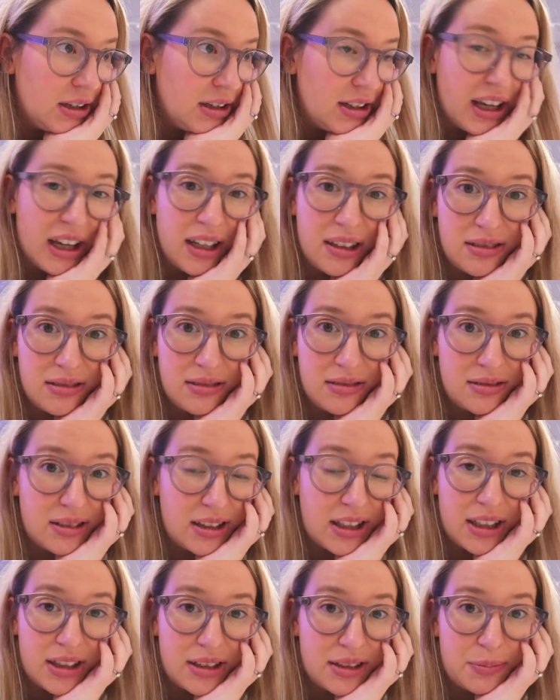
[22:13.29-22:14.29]
yeah
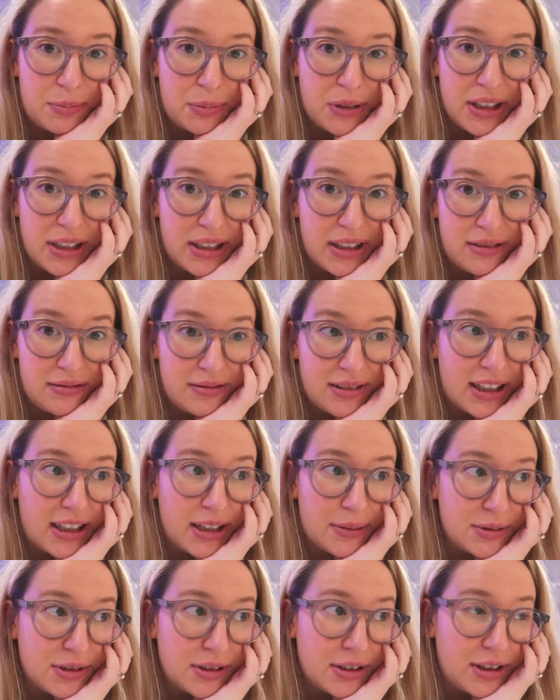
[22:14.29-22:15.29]
it's brilliant I
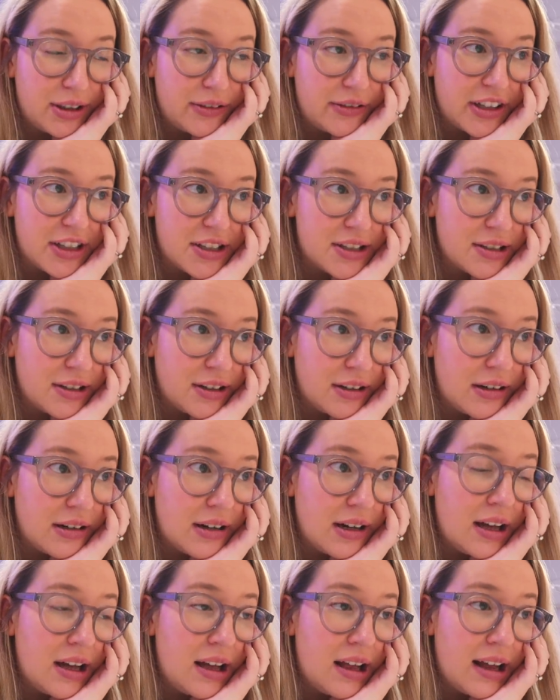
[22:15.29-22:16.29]
absolutely love it so
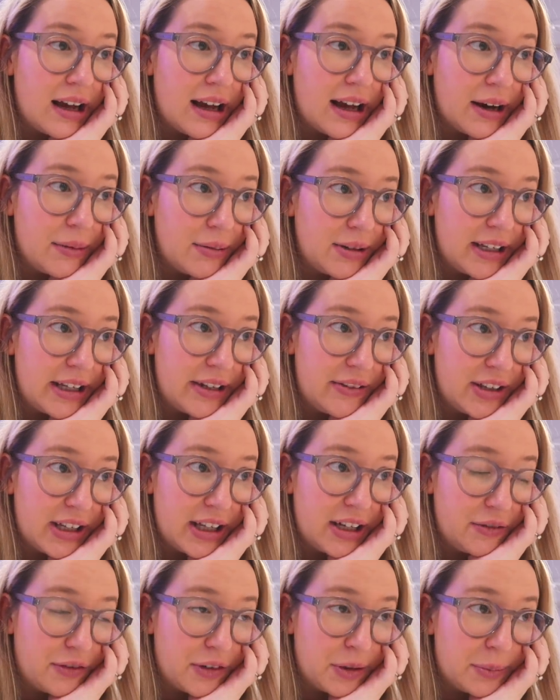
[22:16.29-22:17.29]
I will leave a
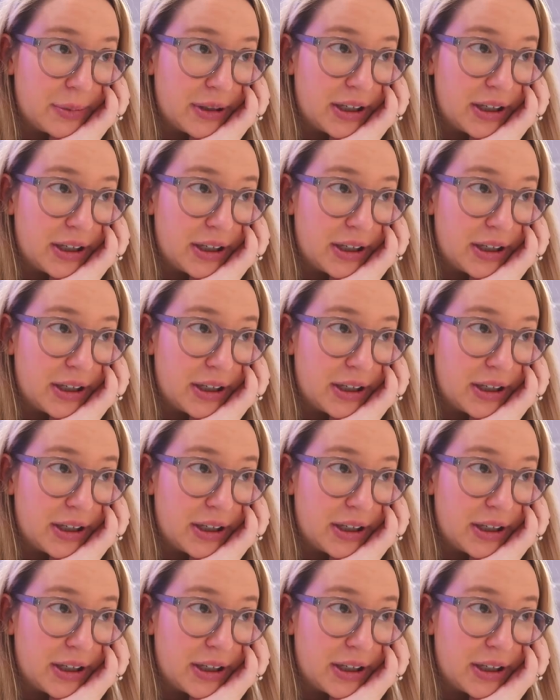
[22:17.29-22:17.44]
link for it